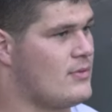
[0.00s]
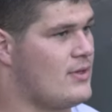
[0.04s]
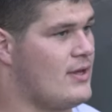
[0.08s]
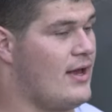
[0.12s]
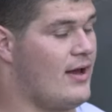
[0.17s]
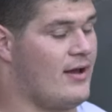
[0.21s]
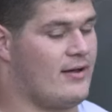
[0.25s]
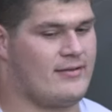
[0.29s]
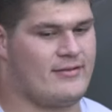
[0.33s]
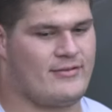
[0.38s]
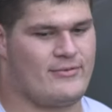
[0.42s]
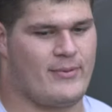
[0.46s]

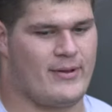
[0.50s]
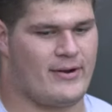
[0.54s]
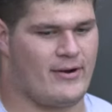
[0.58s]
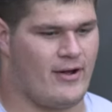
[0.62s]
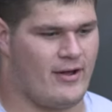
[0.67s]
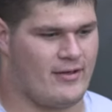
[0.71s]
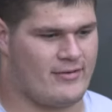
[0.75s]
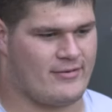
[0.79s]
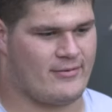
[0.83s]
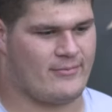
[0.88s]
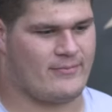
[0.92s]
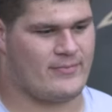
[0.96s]
Yeah, it's been
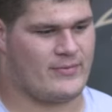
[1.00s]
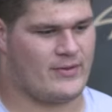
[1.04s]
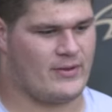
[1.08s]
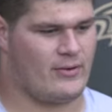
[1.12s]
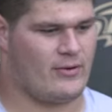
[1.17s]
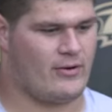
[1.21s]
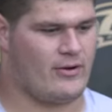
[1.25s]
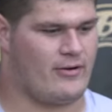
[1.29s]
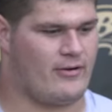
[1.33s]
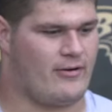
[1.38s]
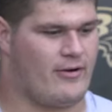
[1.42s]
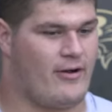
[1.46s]
awesome.
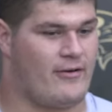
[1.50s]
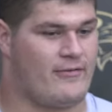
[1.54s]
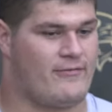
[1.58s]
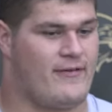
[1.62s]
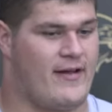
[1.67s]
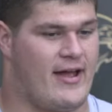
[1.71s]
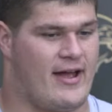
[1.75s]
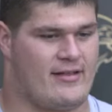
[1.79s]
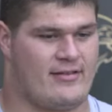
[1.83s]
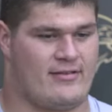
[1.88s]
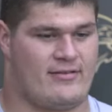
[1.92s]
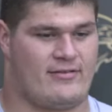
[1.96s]
Our
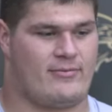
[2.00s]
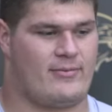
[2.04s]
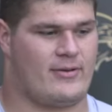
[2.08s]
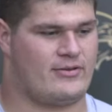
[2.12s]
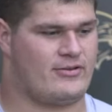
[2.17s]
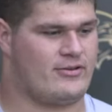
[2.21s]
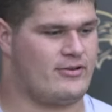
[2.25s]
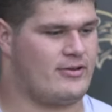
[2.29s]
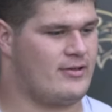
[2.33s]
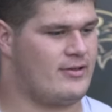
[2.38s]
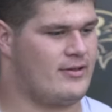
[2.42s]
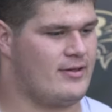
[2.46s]
fans,
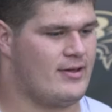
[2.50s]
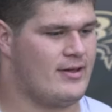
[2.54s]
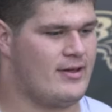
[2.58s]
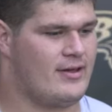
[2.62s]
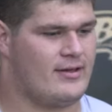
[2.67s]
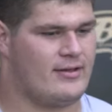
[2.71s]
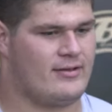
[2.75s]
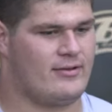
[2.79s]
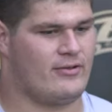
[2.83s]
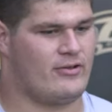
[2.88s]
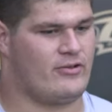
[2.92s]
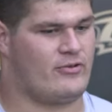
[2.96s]
especially,
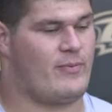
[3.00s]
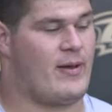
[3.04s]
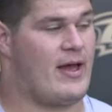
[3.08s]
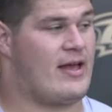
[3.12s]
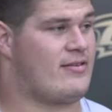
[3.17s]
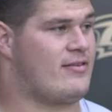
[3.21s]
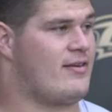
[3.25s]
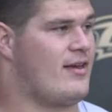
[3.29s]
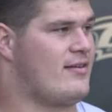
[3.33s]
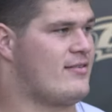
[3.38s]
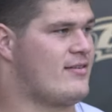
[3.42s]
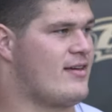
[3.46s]
this
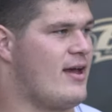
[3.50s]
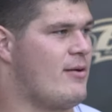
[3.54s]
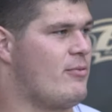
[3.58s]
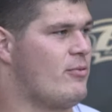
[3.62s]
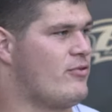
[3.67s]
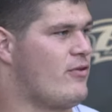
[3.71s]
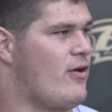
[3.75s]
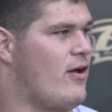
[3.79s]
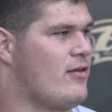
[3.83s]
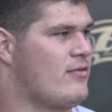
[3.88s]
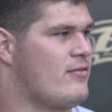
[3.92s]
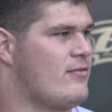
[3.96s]
past last game
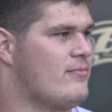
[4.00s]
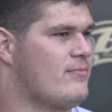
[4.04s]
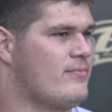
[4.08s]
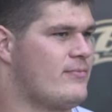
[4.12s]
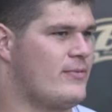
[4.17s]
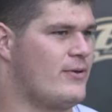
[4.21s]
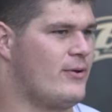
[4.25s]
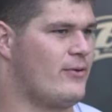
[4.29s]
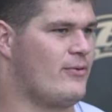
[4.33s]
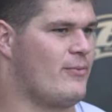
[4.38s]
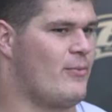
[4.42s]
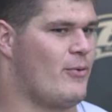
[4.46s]
was awesome.
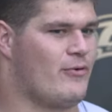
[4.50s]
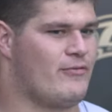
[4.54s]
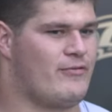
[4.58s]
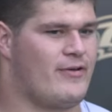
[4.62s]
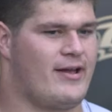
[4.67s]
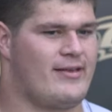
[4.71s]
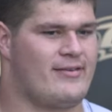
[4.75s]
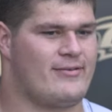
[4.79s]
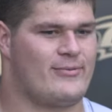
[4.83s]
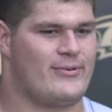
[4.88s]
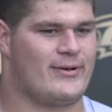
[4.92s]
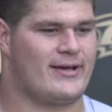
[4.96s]
The more
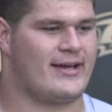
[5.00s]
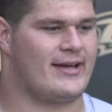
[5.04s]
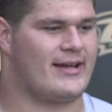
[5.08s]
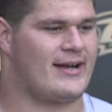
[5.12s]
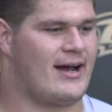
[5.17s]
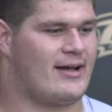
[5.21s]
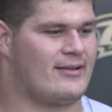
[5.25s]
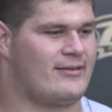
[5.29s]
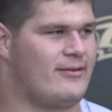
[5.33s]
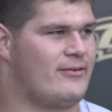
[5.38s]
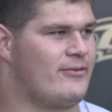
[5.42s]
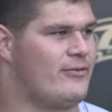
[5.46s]
fans we can get
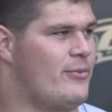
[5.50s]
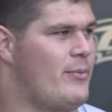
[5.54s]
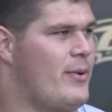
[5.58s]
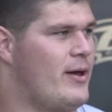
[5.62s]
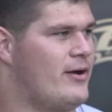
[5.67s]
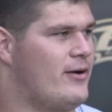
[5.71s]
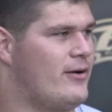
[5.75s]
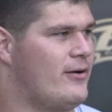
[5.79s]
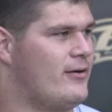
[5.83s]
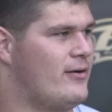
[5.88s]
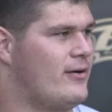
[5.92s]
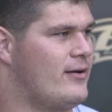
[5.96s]
out there, the
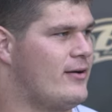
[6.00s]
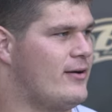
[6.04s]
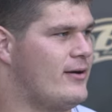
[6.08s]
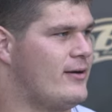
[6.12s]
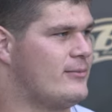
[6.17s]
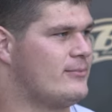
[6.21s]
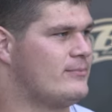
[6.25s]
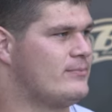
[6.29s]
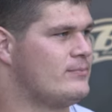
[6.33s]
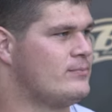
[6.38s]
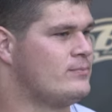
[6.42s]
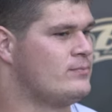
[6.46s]
better.
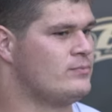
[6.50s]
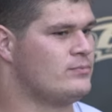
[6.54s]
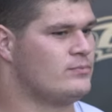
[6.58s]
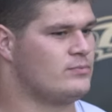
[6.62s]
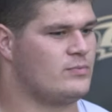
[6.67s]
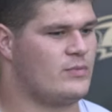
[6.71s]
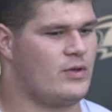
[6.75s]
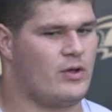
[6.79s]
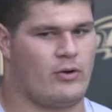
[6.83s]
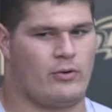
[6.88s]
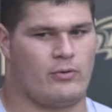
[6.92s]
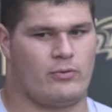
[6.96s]

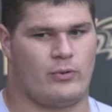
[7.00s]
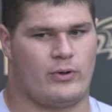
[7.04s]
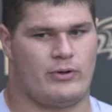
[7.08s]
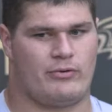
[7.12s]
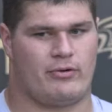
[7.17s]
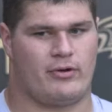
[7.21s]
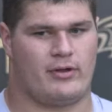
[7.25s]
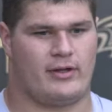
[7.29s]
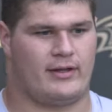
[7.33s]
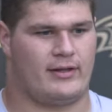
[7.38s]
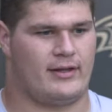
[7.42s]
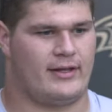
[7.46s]
We
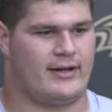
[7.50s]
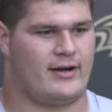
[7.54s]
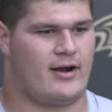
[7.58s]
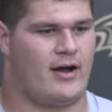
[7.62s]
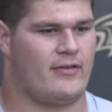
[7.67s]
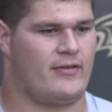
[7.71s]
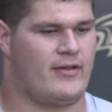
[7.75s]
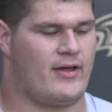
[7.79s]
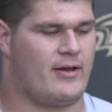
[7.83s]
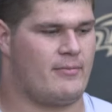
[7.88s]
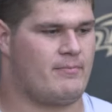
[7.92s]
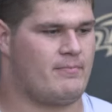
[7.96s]
really lean
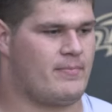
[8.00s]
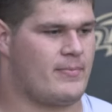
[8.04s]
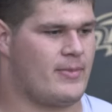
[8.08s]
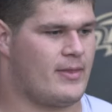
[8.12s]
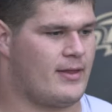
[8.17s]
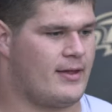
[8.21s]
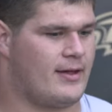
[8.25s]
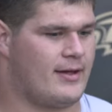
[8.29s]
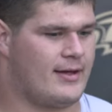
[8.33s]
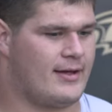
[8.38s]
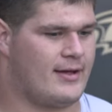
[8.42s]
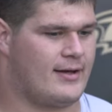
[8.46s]
on
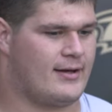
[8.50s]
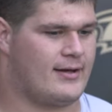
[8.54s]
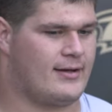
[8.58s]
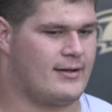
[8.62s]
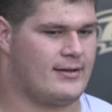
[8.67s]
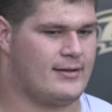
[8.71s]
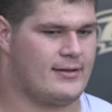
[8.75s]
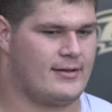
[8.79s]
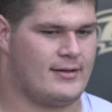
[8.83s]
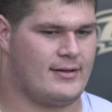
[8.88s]
them.